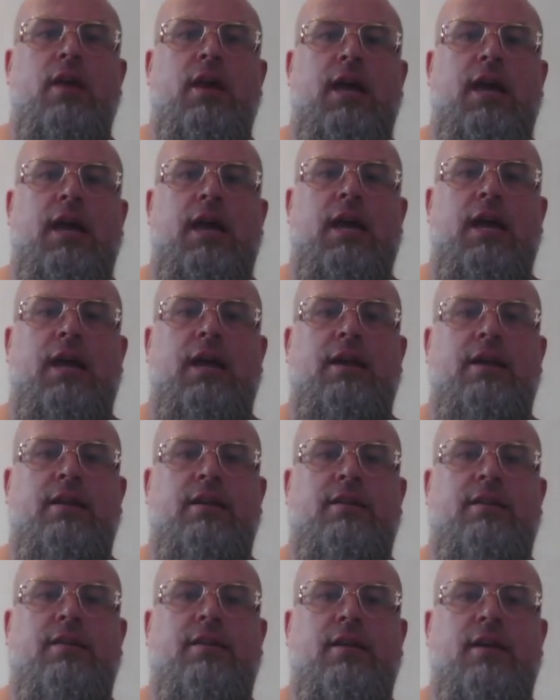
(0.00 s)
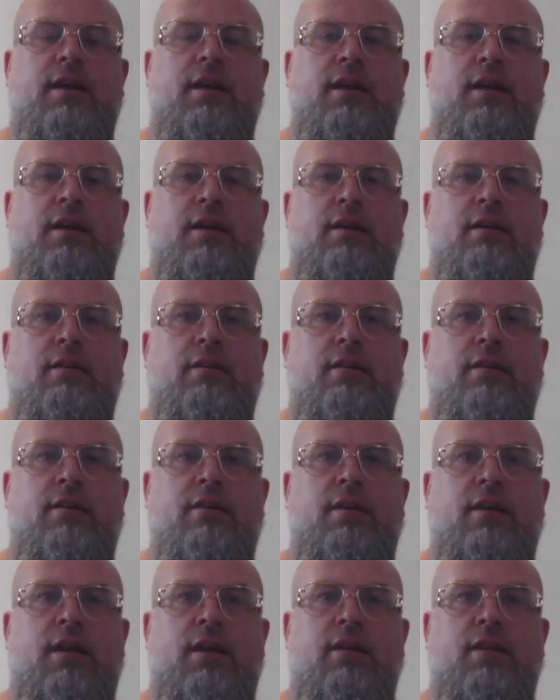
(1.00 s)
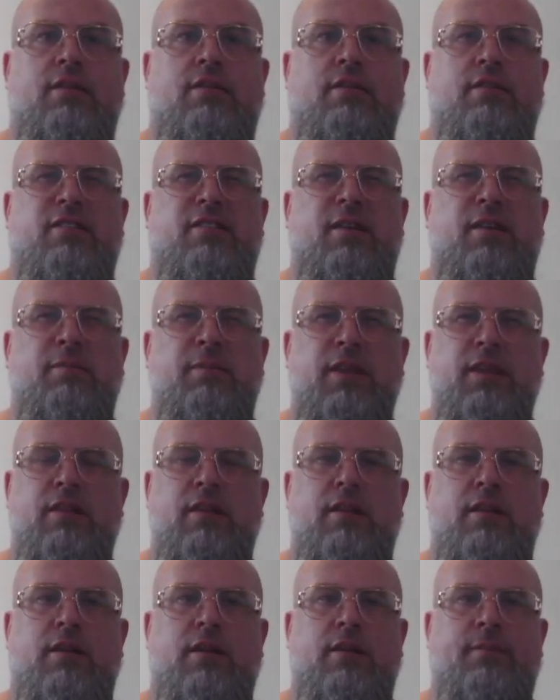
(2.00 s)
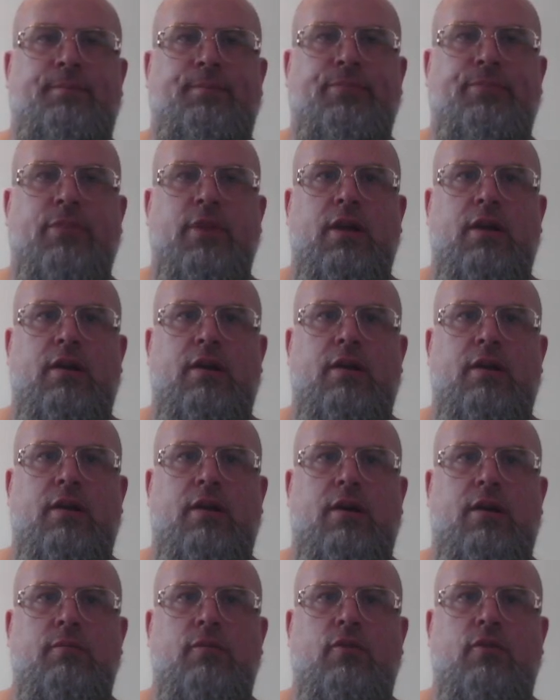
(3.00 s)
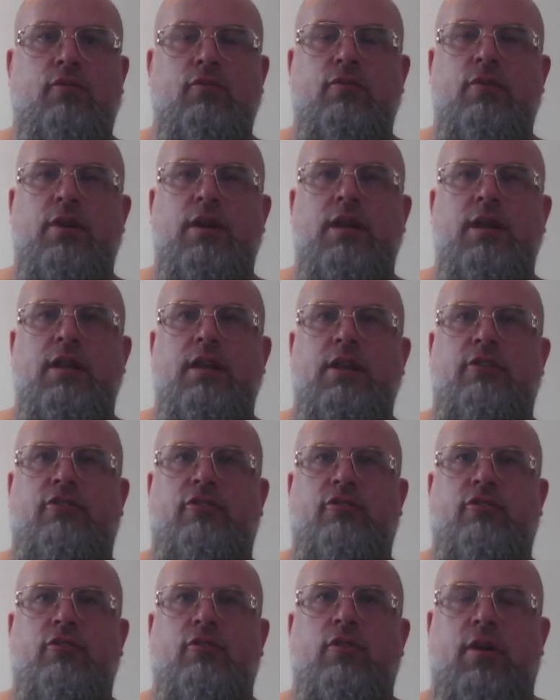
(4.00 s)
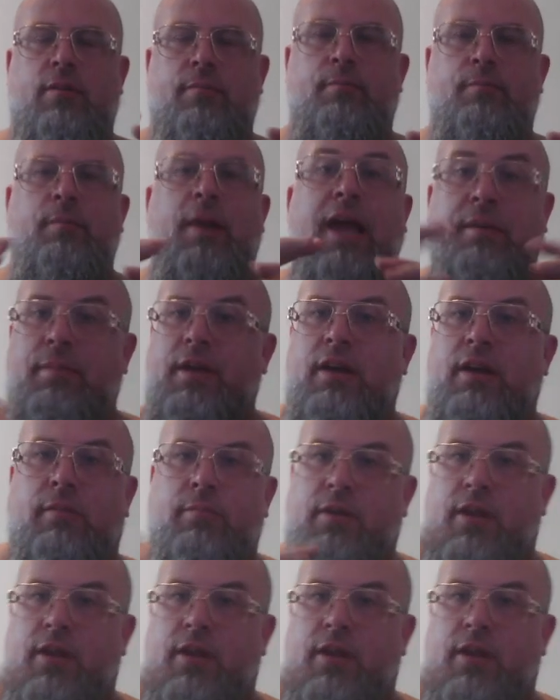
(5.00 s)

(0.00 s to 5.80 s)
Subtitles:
and it's something that I'm not really sure. Maybe I'm